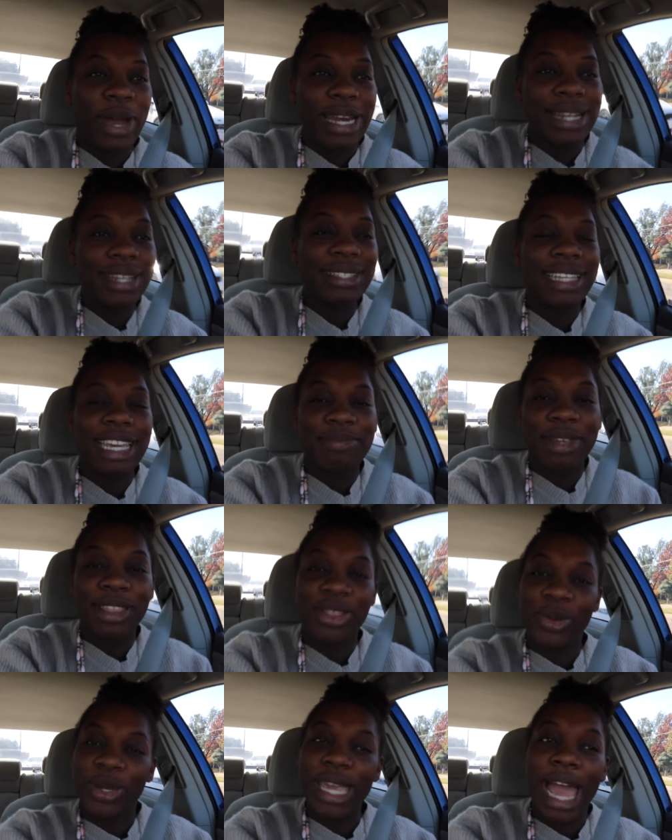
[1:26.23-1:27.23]
Why did it take me
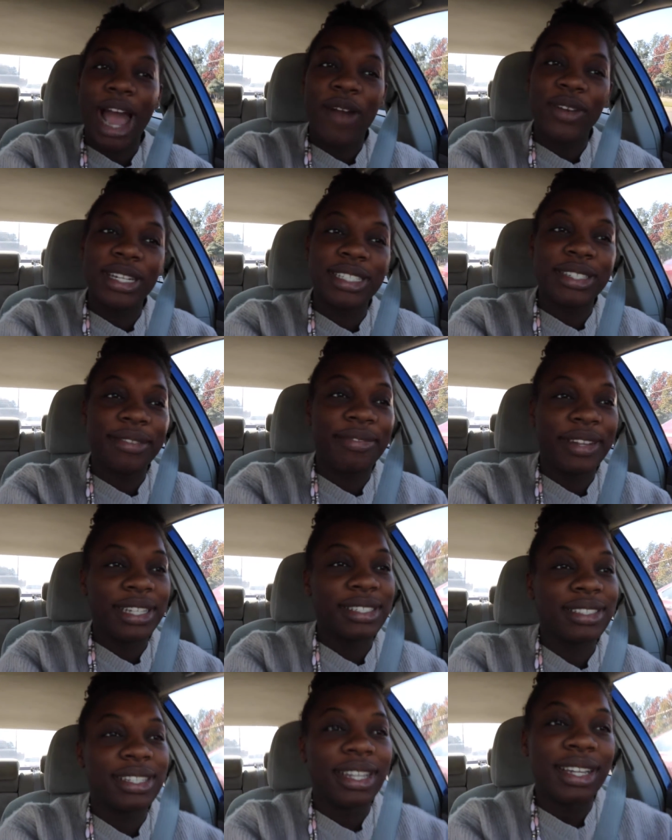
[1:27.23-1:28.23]
three hours to
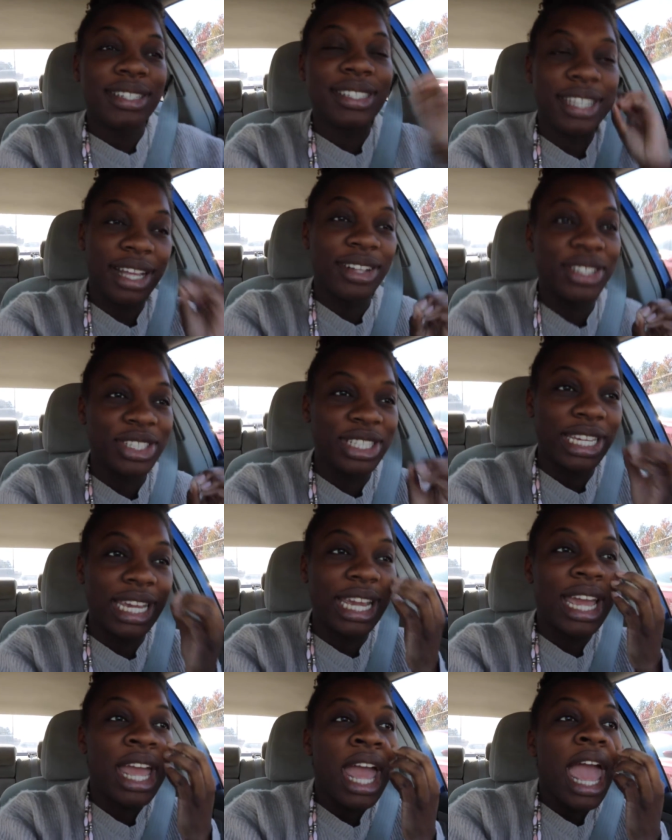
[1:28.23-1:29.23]
finish an Excel
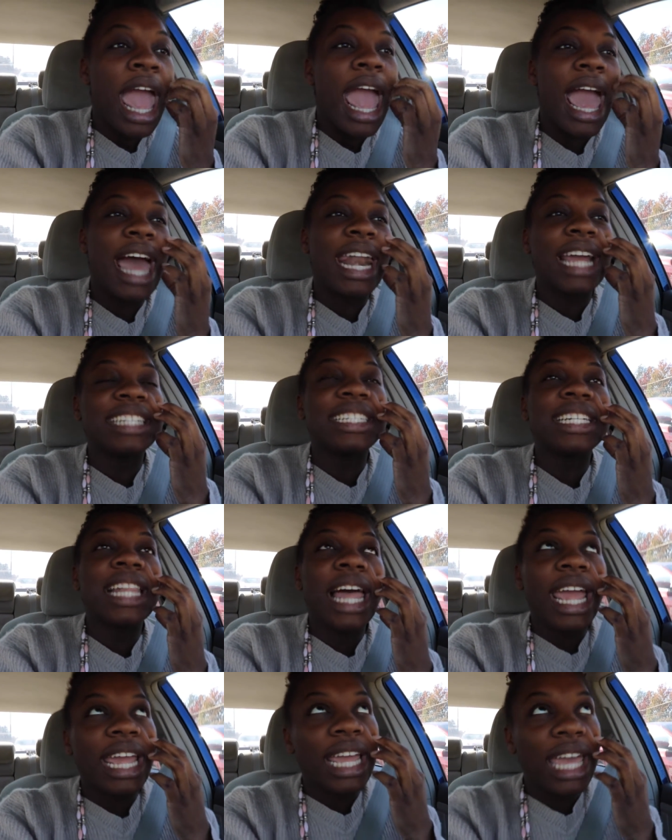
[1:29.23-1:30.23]
sheet? And I did
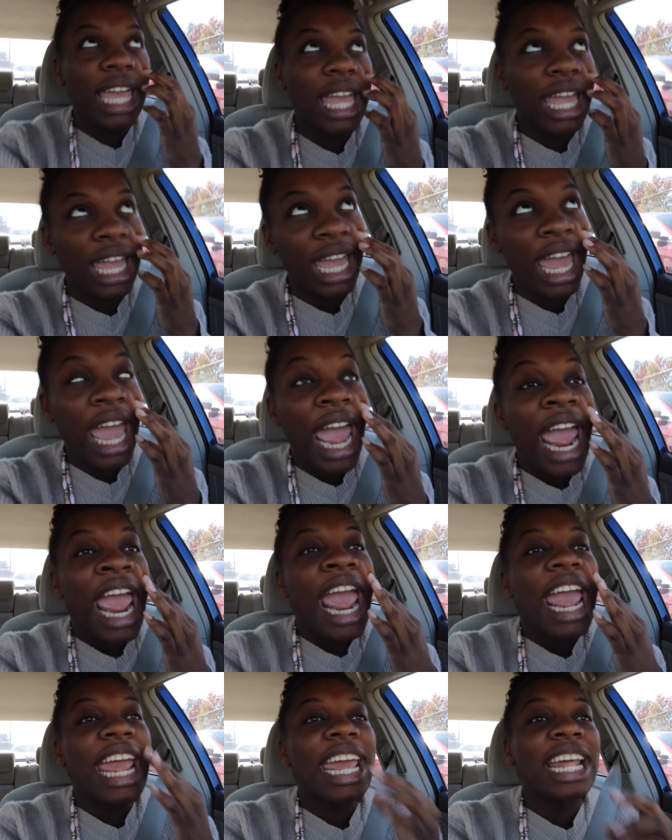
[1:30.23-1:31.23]
like,
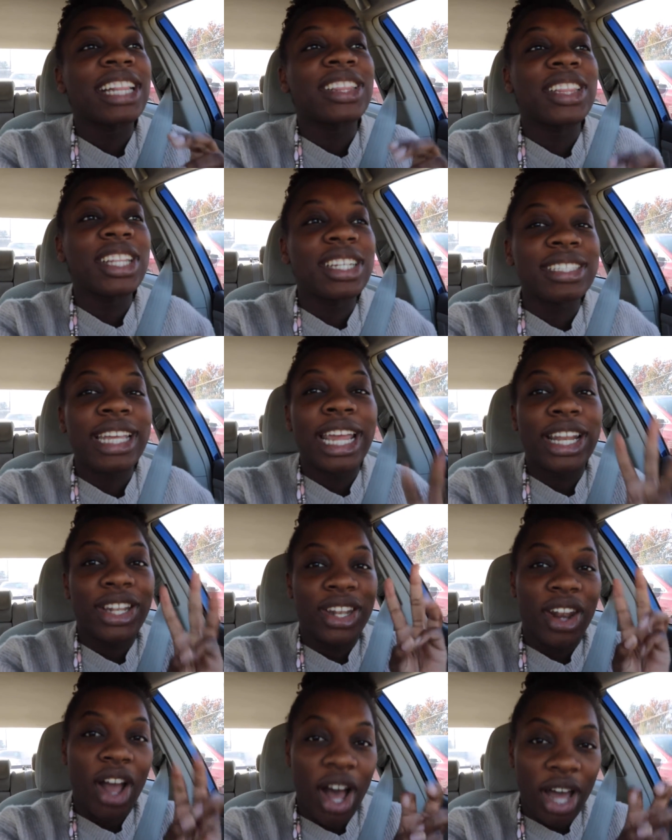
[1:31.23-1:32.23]
it looks like
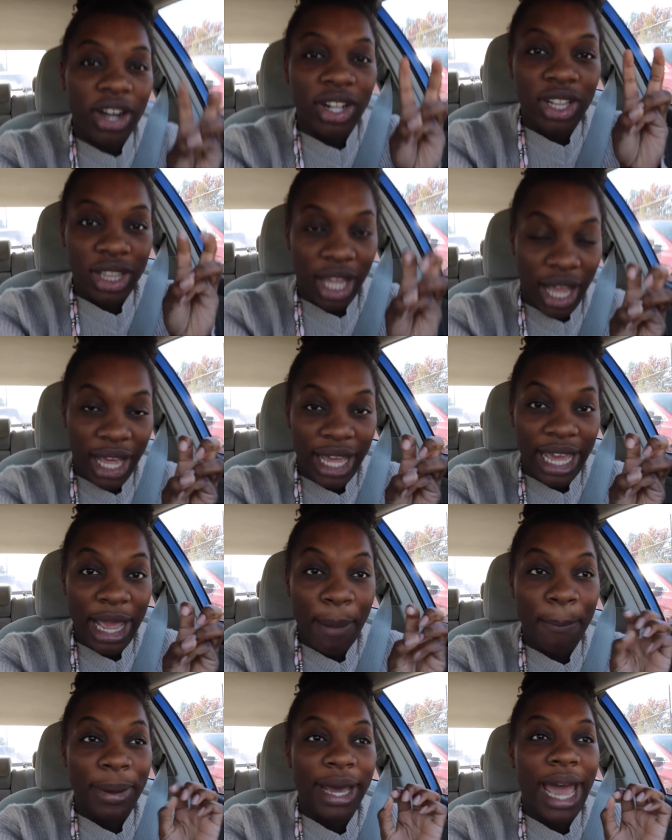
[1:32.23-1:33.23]
not a
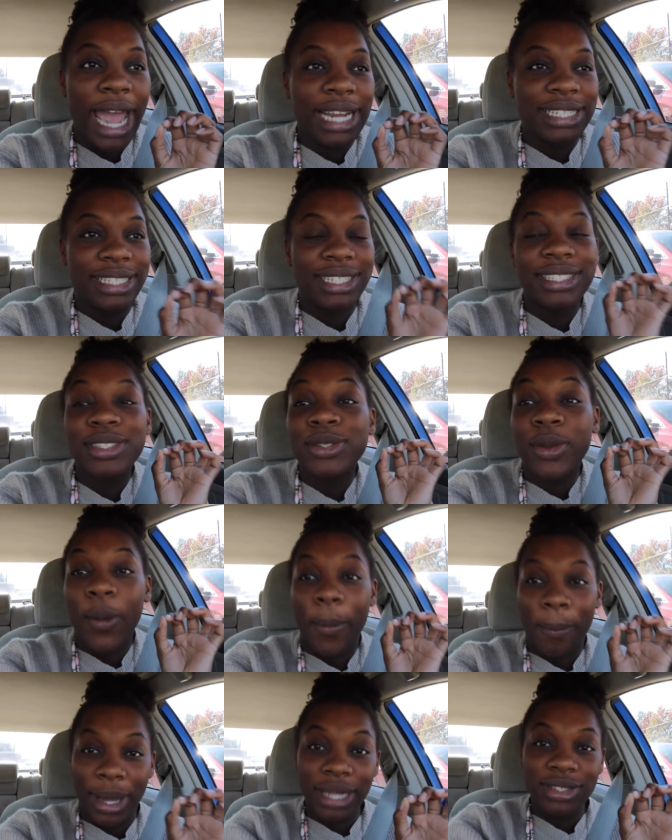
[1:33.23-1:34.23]
lot, but I did
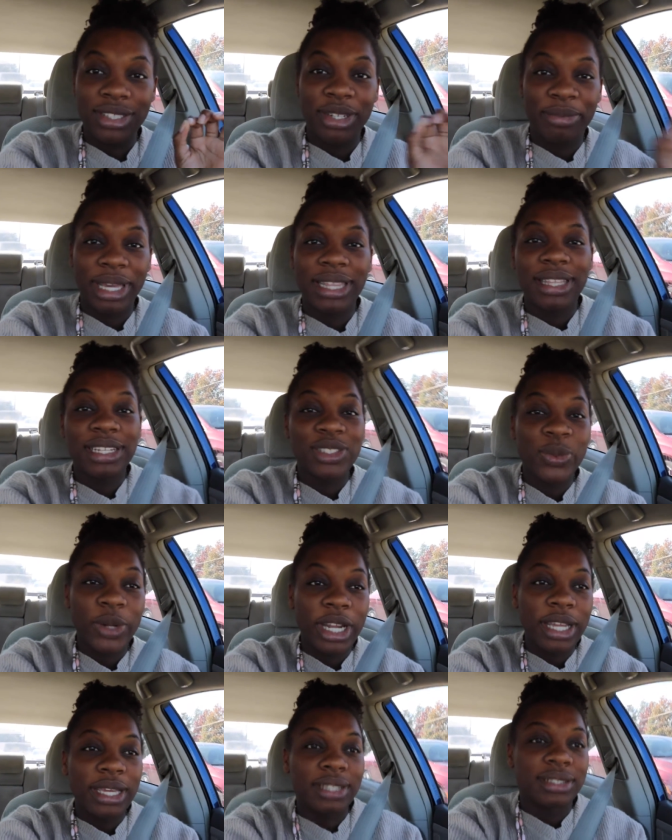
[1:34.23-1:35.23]
so much to make things
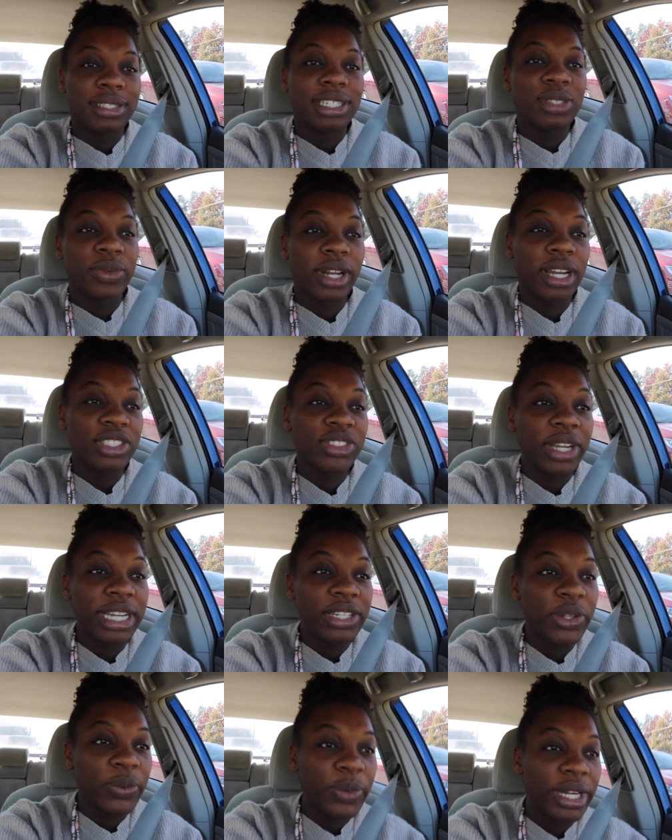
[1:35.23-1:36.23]
work because things were not
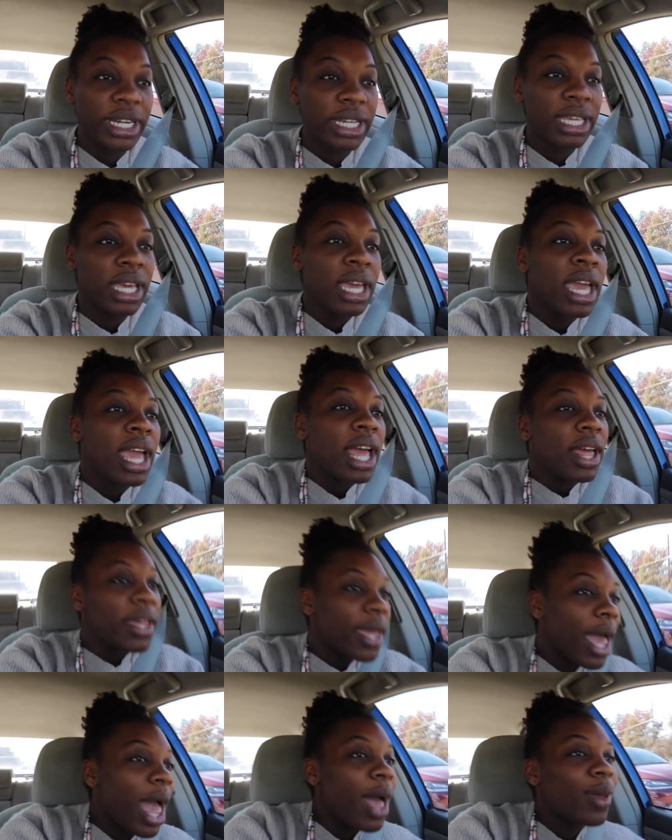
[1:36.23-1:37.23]
trying to work.
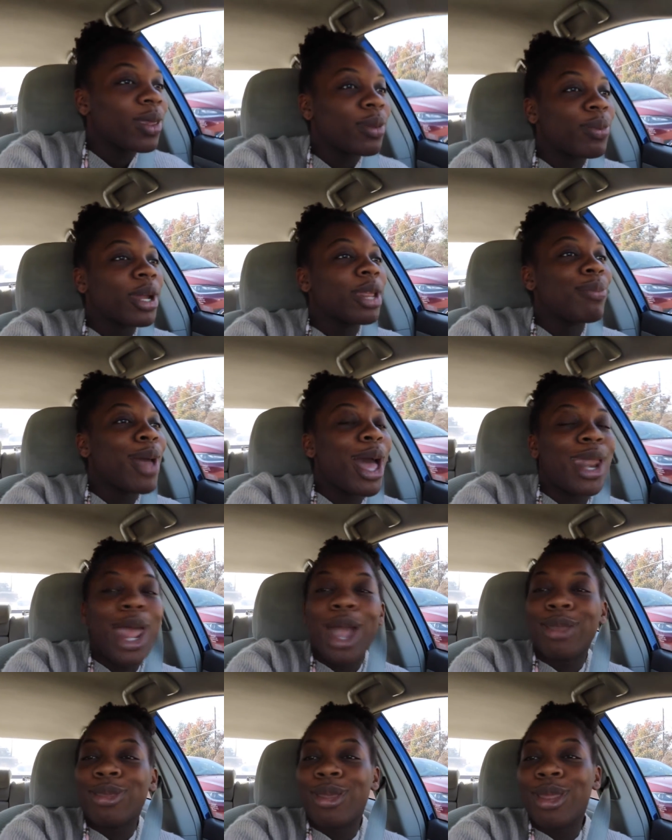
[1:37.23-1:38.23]
Yeah, it's a pretty bad
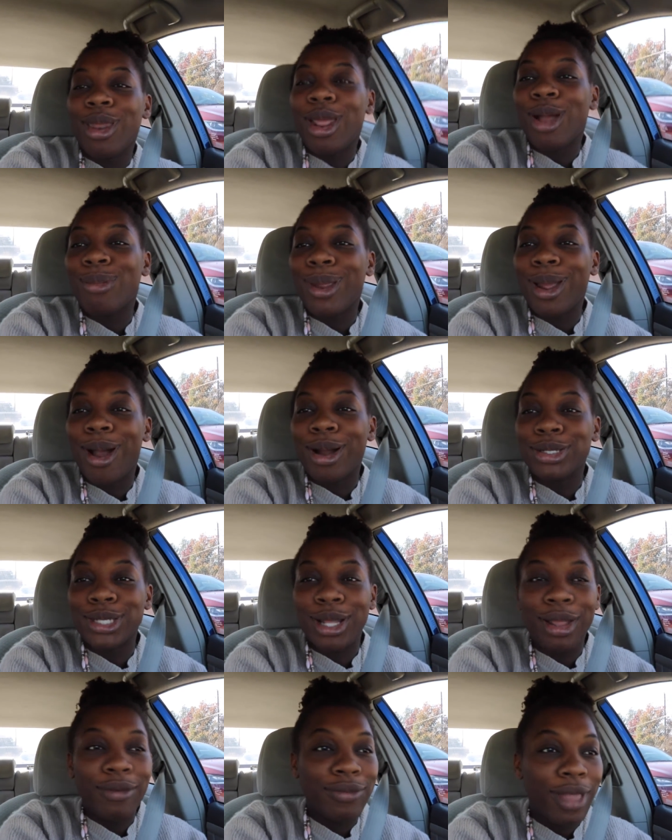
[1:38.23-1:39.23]
accident. Oh my gosh,
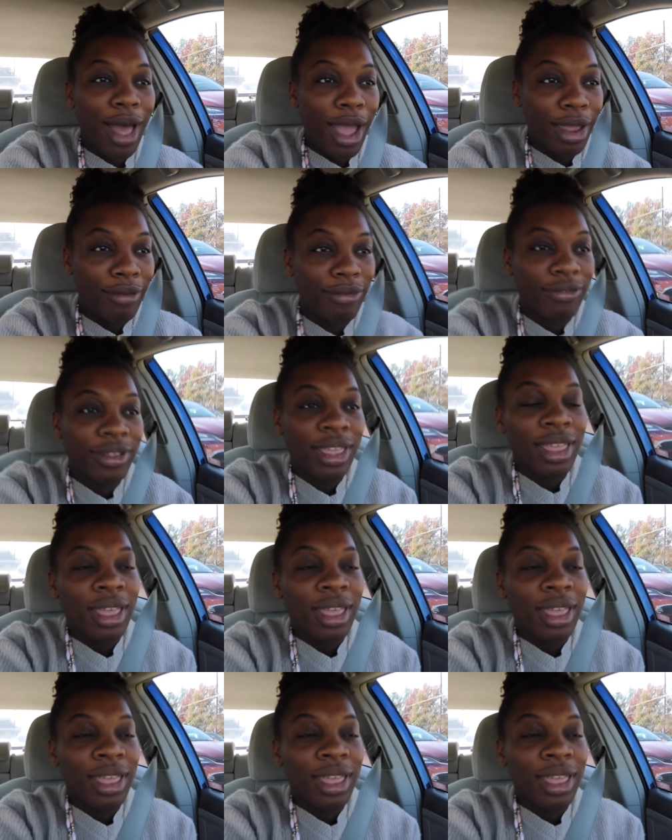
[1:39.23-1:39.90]
I love life.